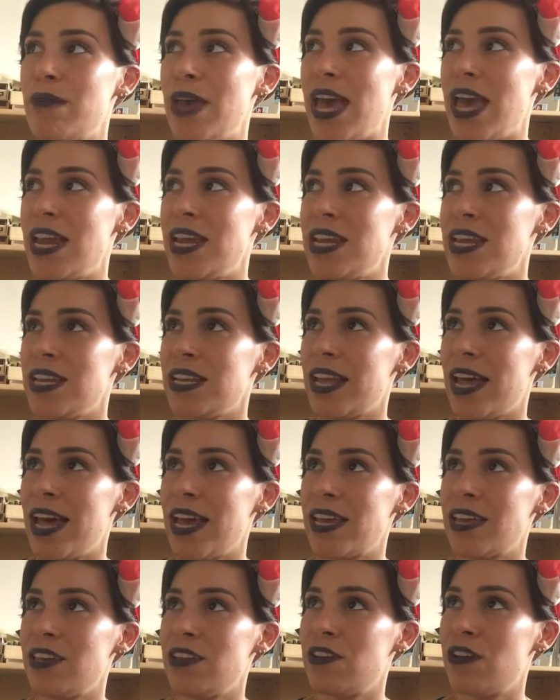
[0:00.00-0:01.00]
Any
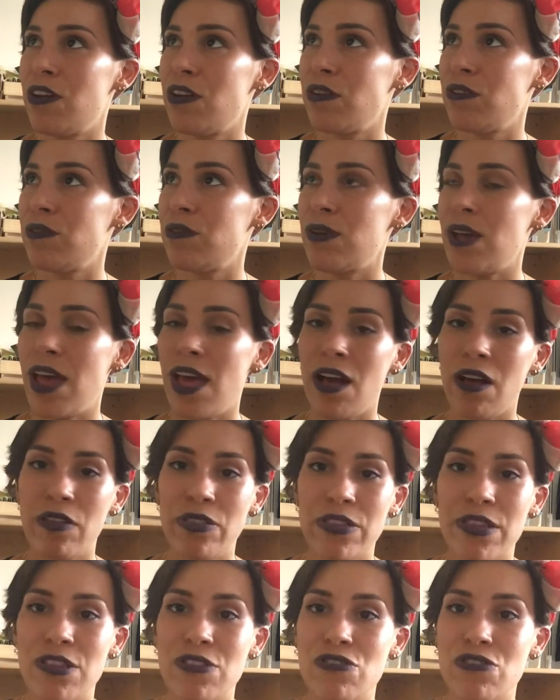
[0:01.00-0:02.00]
like, you know,
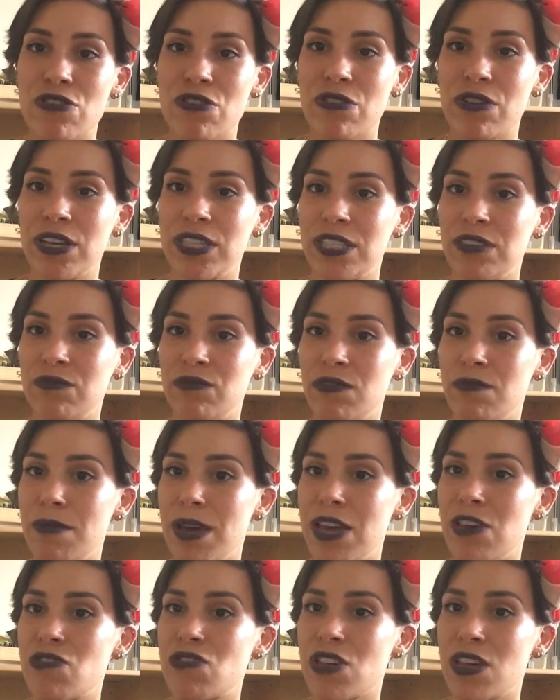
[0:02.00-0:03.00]
health insurance
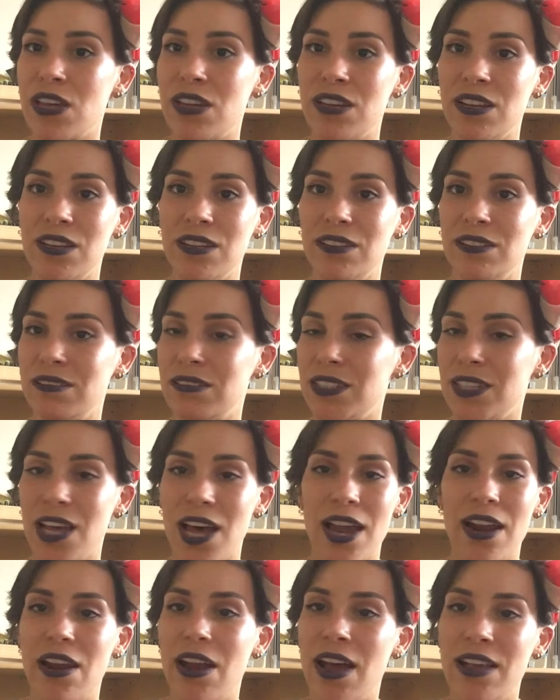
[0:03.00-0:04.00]
information, and
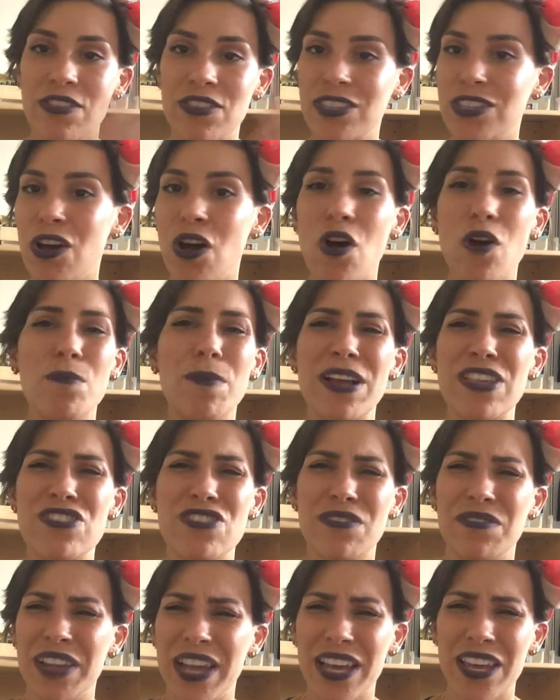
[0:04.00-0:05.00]
I just a whole bunch
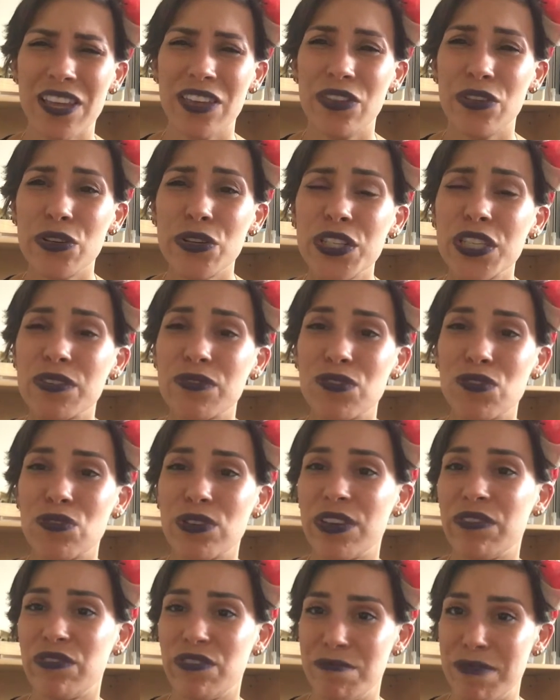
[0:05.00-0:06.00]
of like useful
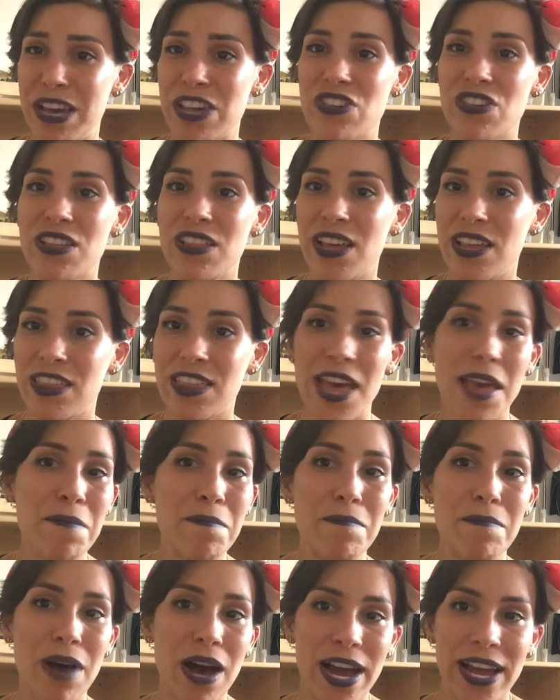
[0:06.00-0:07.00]
information that they
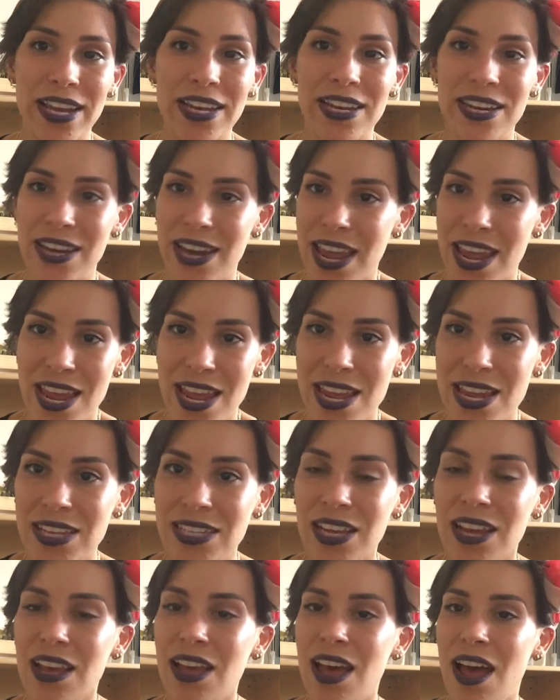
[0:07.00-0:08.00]
might need.
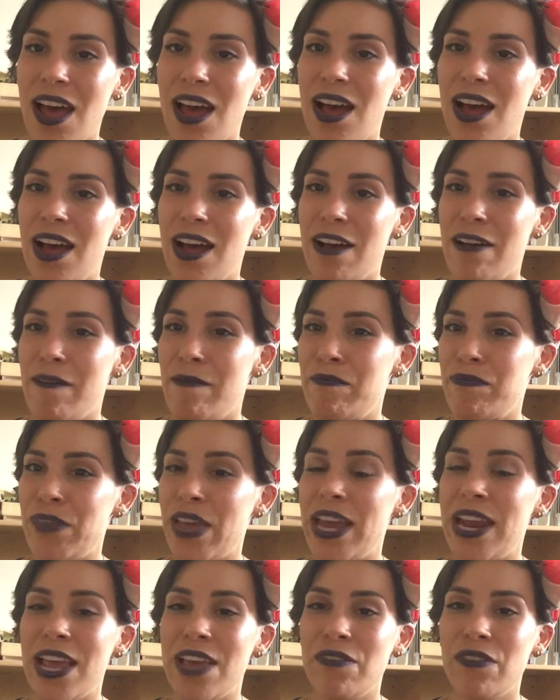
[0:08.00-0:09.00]
And
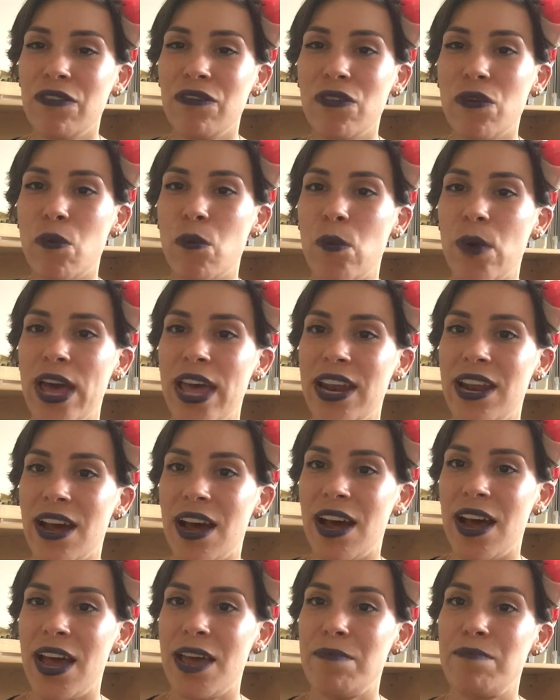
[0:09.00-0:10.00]
even for when
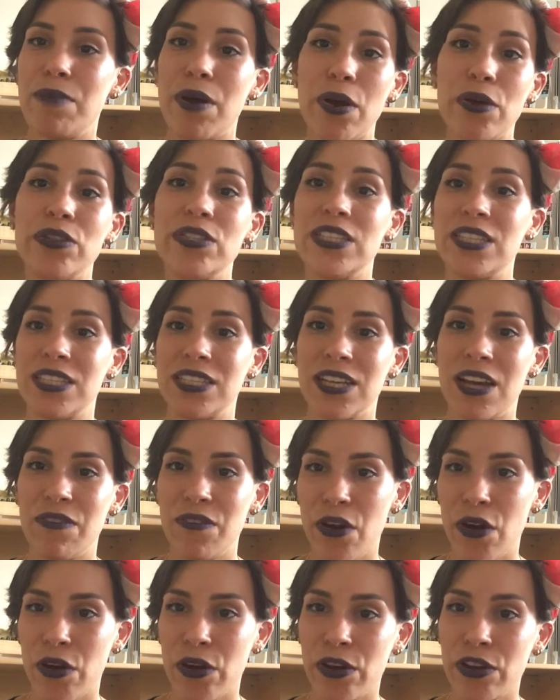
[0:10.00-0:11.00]
I post stuff
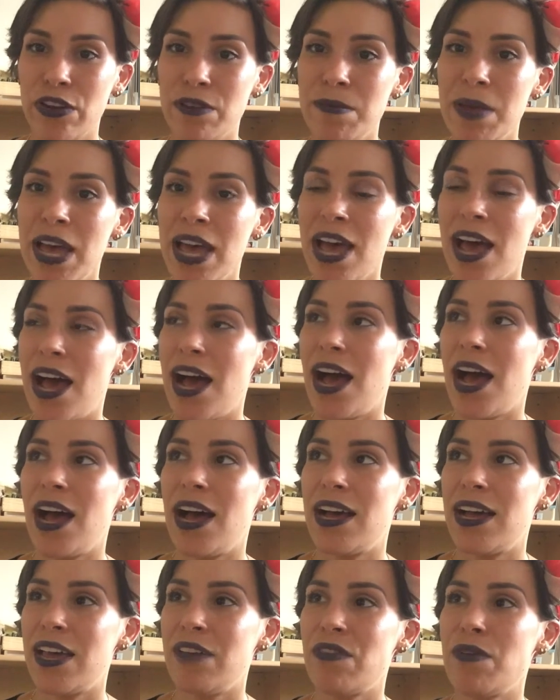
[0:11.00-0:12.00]
home,
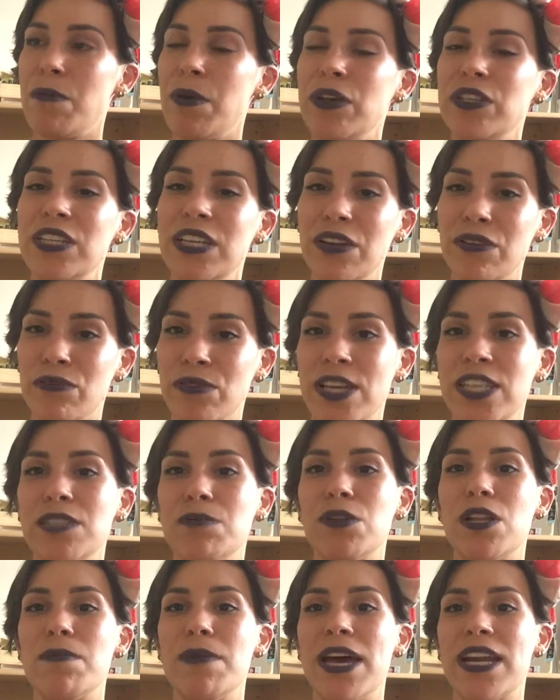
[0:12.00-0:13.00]
if I'm posting a
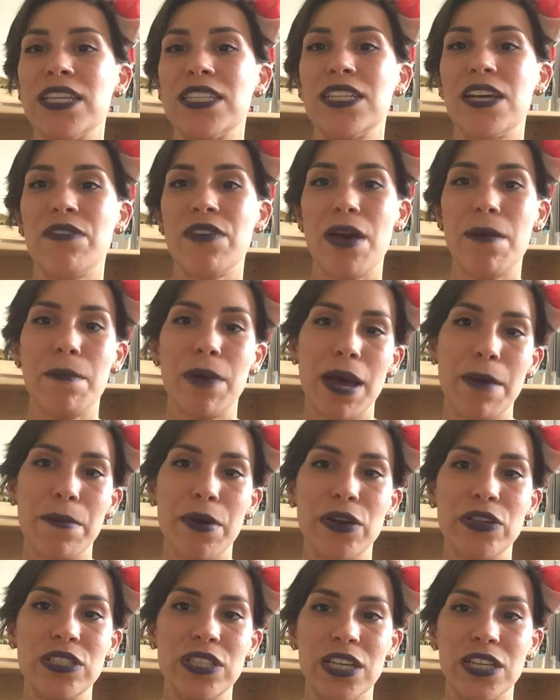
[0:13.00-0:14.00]
reasonable amount of stuff, I might
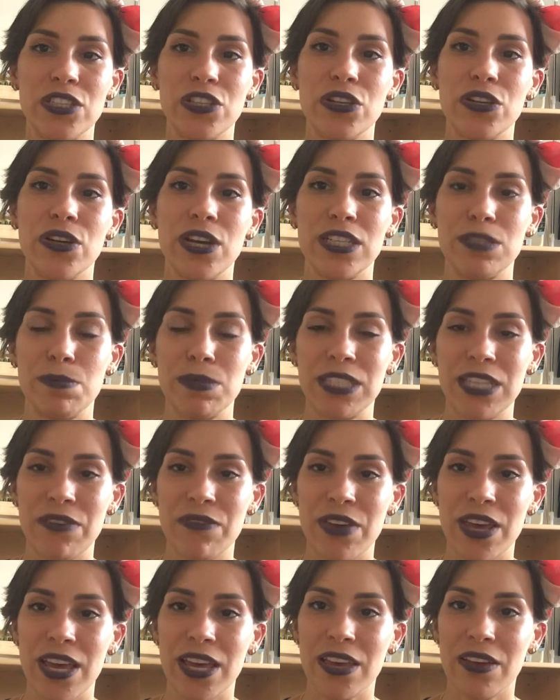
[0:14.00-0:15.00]
post it to a
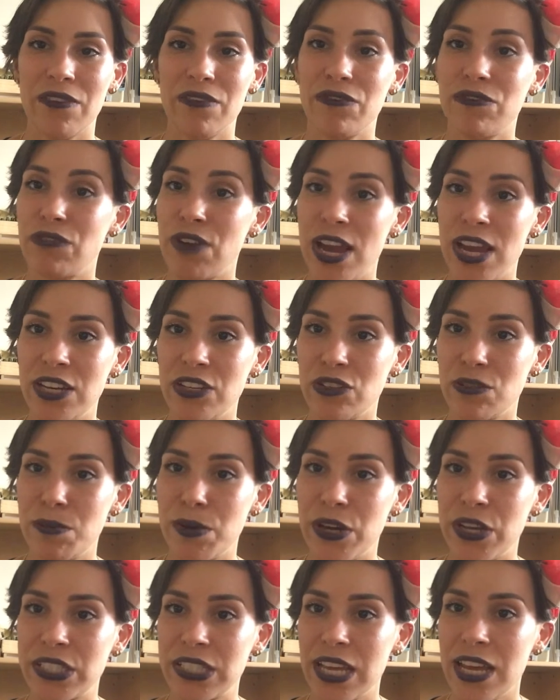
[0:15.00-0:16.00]
specific friend or
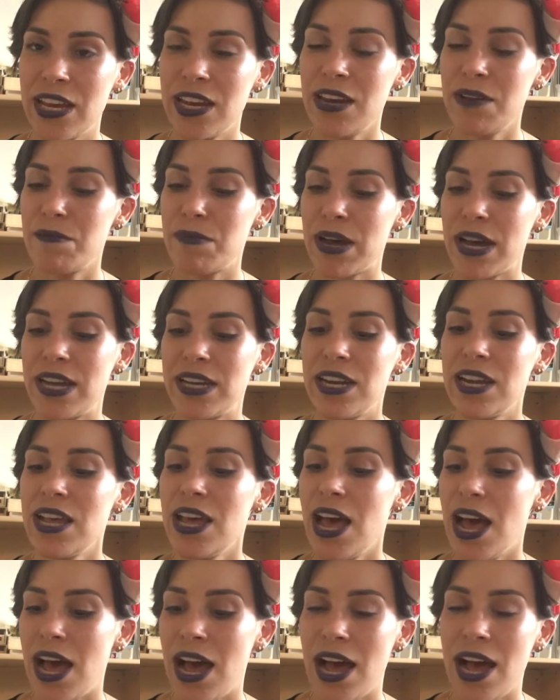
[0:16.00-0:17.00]
person, but
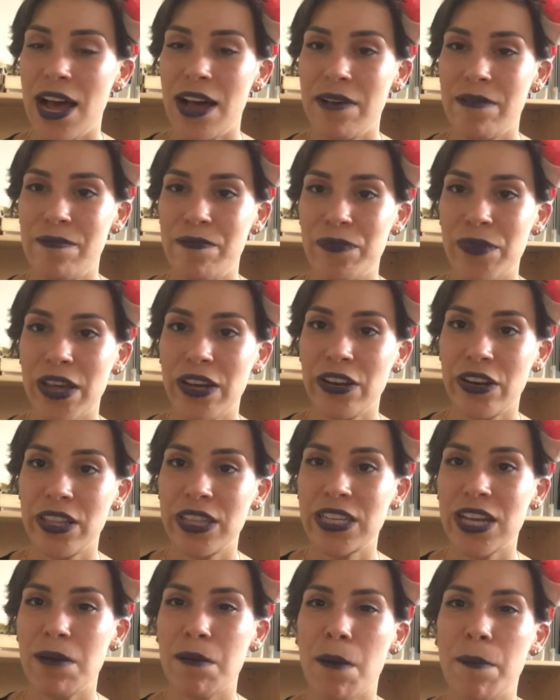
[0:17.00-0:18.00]
a lot of the
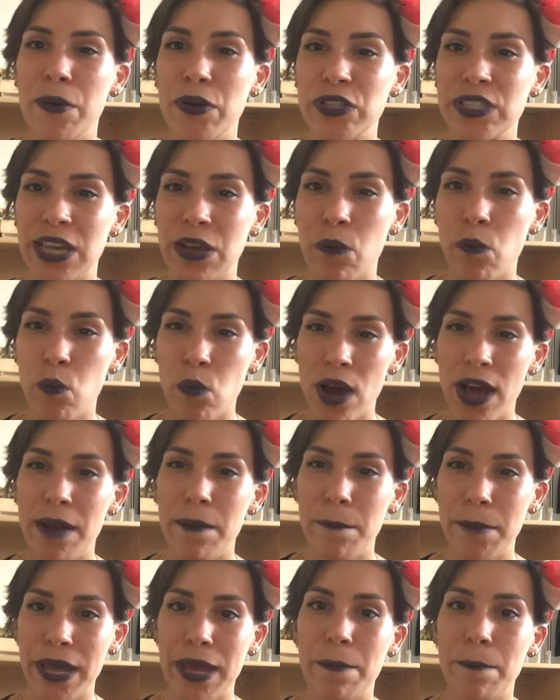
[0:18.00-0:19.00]
time I'll post like
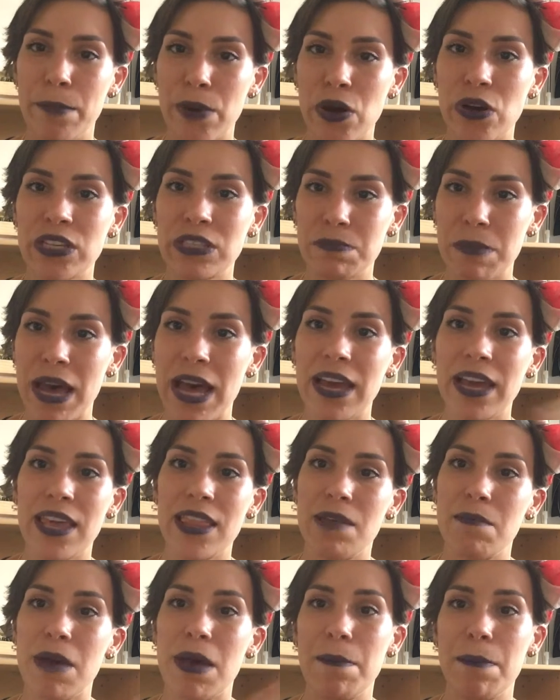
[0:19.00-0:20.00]
one big box back, and
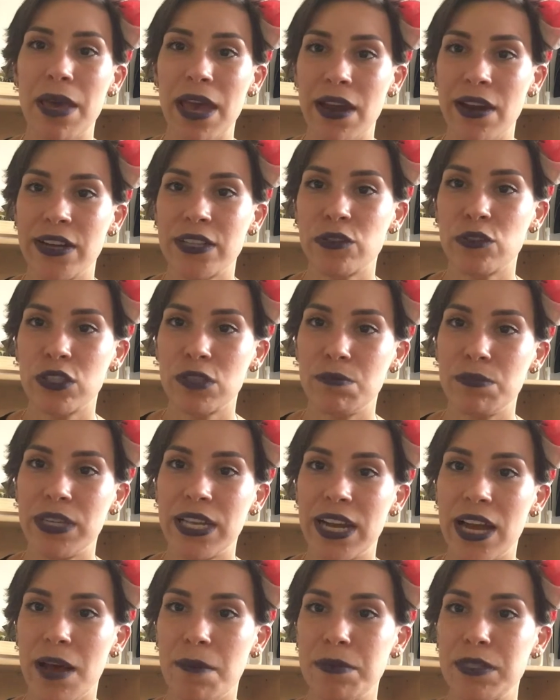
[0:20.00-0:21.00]
then my parents will
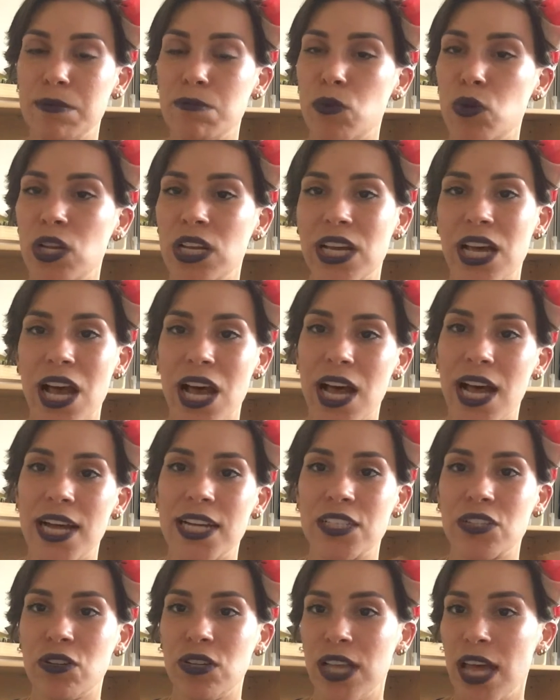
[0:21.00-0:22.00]
split up smaller
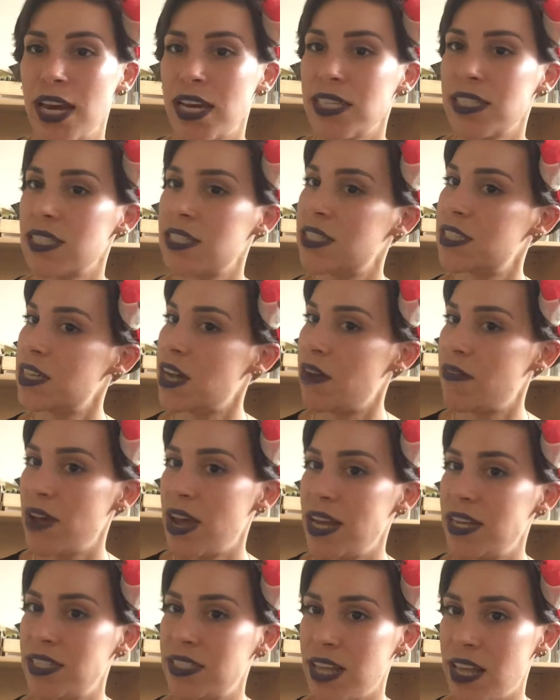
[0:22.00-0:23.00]
cards or letters and stuff
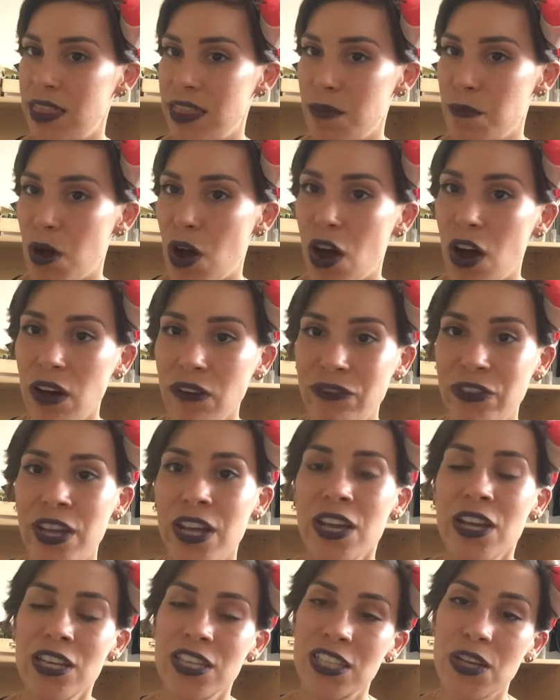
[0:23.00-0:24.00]
and send them off.
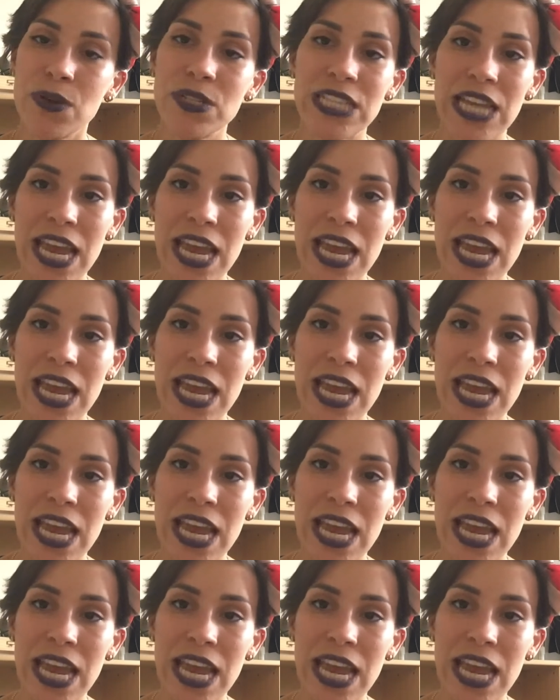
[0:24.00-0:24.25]
So it's